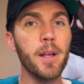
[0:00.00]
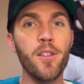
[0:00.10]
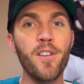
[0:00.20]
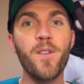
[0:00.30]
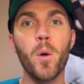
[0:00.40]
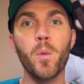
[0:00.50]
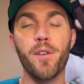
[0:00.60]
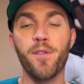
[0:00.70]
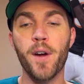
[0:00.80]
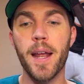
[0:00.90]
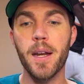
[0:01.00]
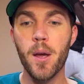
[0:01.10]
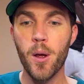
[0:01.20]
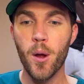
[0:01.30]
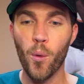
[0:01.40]
on the phone with a friend
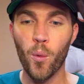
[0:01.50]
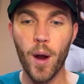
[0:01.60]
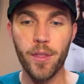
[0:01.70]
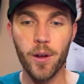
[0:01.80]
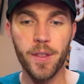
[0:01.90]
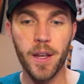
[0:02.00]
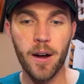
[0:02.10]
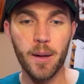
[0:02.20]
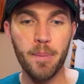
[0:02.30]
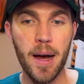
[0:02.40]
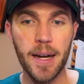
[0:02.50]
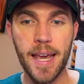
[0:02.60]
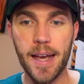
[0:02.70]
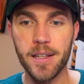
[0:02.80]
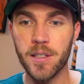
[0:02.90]
rather than on a
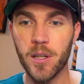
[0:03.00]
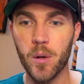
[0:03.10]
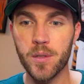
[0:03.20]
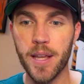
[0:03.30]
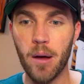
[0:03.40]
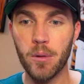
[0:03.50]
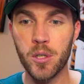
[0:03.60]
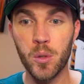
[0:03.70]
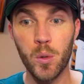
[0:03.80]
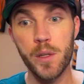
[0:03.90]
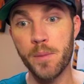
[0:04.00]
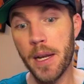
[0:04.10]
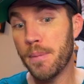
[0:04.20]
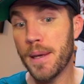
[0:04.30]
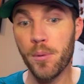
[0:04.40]
podcast that goes out to as
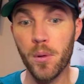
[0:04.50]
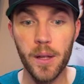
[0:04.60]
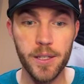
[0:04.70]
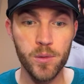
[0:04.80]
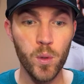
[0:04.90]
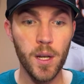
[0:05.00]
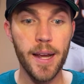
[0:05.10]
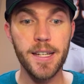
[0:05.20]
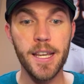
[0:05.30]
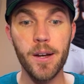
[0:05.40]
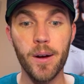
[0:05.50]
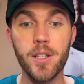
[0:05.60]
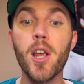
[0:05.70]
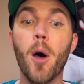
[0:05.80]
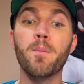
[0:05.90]
many people as would like to hear it.
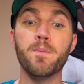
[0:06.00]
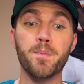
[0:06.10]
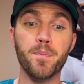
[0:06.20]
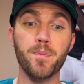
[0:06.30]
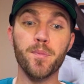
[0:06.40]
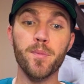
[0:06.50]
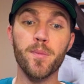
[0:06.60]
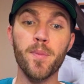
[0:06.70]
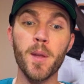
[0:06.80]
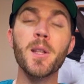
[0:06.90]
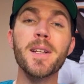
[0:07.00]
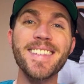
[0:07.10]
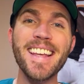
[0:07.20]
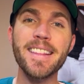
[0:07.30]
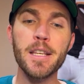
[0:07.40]
So let's
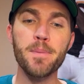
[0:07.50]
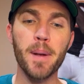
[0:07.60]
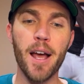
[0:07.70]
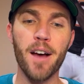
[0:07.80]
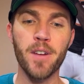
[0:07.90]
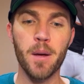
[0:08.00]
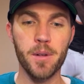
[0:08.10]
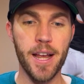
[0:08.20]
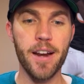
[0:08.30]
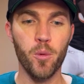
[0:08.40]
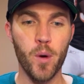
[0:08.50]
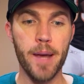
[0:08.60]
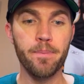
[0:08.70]
get these playoff numbers out of the way.